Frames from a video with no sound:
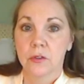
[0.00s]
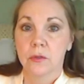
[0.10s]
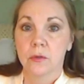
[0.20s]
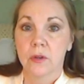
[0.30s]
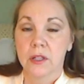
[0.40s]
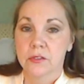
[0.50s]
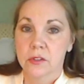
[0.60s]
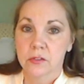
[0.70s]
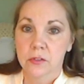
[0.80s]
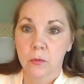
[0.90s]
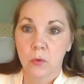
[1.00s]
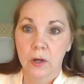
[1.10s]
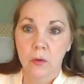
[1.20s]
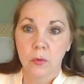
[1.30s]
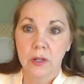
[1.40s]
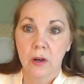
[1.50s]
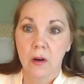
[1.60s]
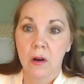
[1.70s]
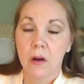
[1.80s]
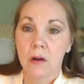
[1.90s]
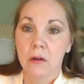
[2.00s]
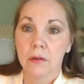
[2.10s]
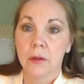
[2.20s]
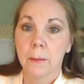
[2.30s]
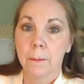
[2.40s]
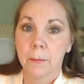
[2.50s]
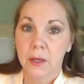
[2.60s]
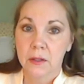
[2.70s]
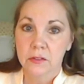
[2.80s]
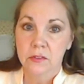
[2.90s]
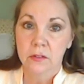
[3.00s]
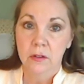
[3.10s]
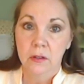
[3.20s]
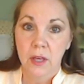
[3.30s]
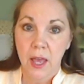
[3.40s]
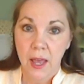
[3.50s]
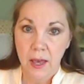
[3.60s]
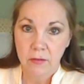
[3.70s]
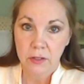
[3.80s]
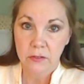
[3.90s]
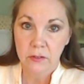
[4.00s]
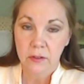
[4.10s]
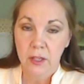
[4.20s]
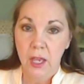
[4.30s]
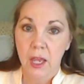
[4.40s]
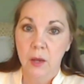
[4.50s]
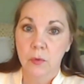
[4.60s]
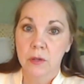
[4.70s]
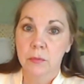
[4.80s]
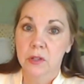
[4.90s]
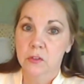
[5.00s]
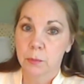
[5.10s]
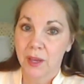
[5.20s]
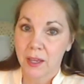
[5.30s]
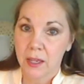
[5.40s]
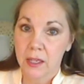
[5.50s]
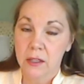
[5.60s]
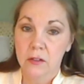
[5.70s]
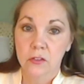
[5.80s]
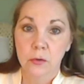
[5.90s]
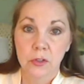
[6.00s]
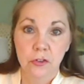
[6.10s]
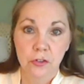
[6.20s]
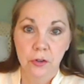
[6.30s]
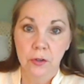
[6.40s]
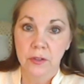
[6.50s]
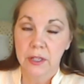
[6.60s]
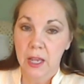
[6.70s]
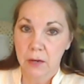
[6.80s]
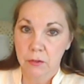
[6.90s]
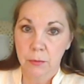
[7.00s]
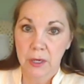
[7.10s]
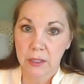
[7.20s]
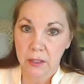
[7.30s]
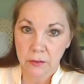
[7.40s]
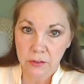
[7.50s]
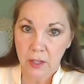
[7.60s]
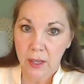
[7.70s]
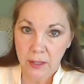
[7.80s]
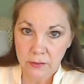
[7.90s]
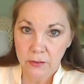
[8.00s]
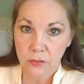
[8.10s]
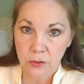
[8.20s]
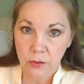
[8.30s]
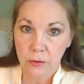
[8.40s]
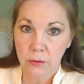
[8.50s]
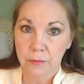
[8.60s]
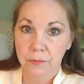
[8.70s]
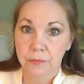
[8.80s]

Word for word: to a system where we all must have it. And we must pay to ensure that everybody else has it too.